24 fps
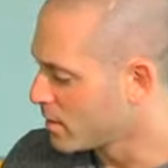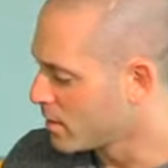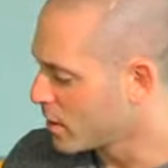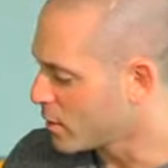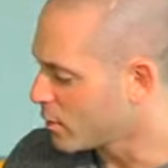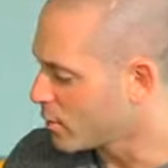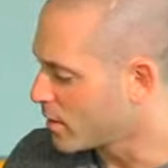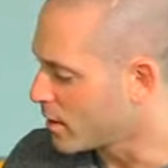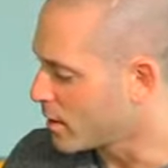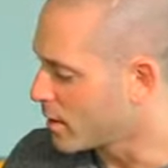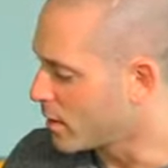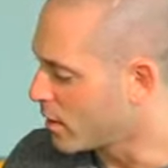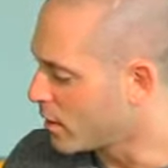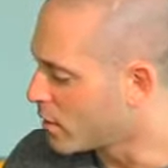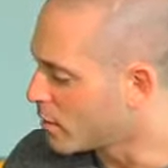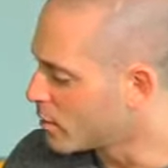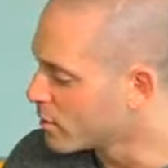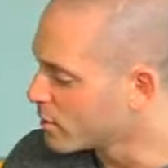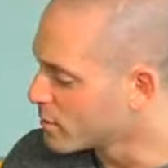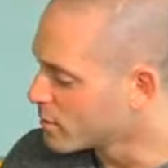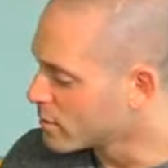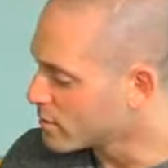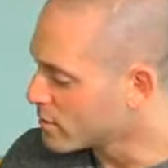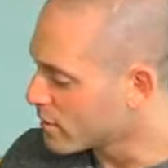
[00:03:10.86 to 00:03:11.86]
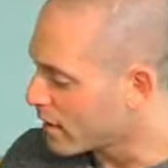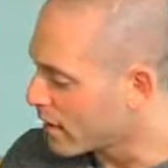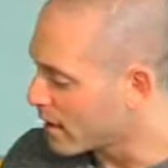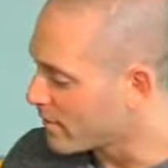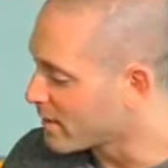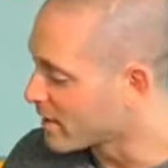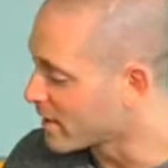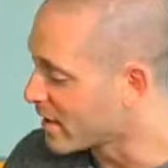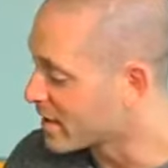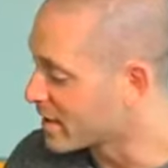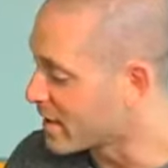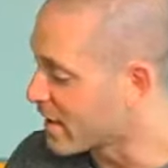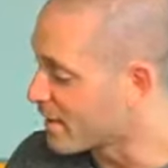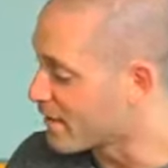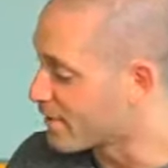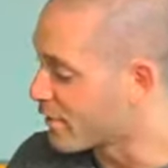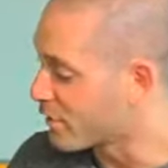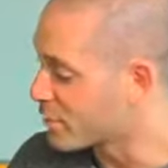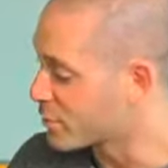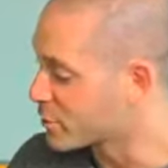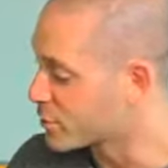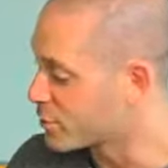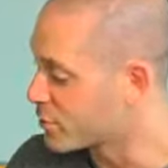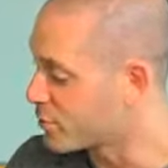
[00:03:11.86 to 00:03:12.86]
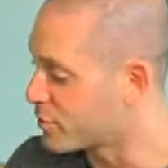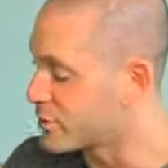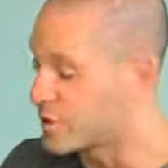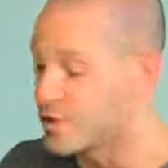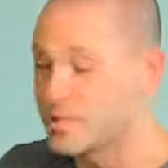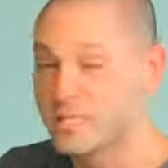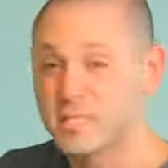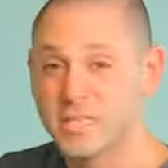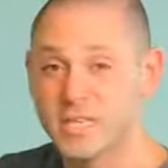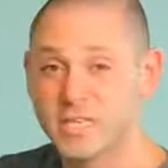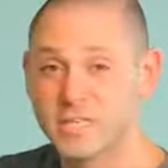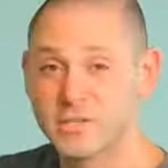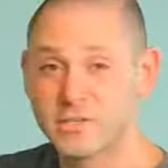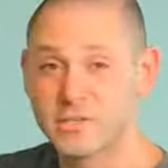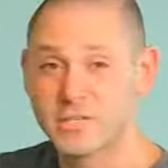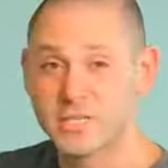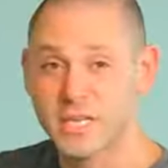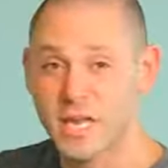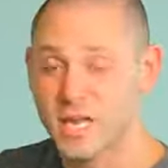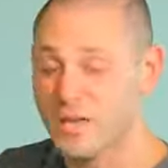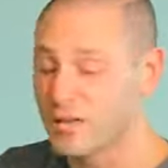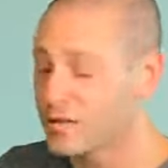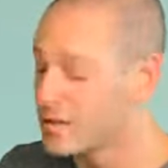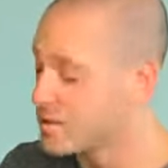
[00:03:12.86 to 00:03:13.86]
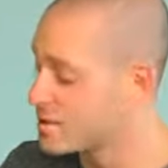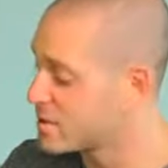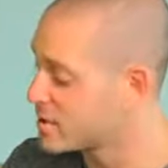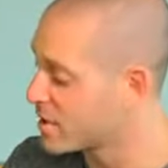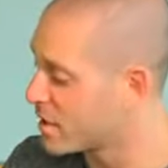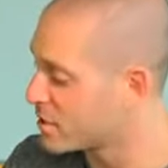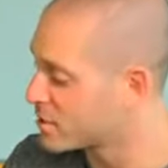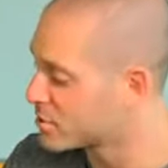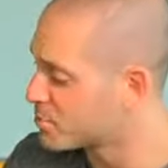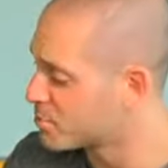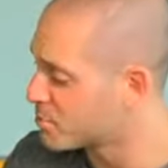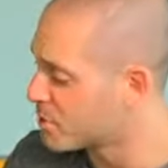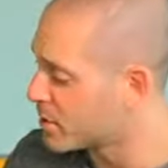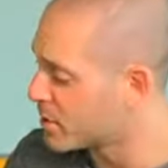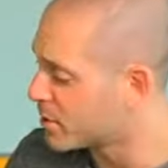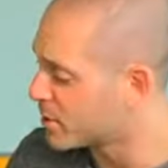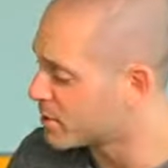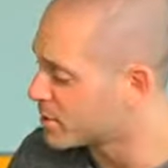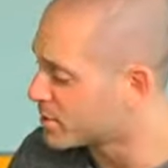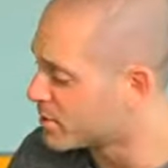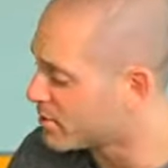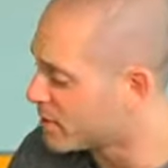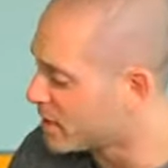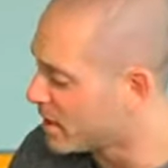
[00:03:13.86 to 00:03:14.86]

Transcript: There we go. I even like that first one. A Caesar salad sounds pretty good to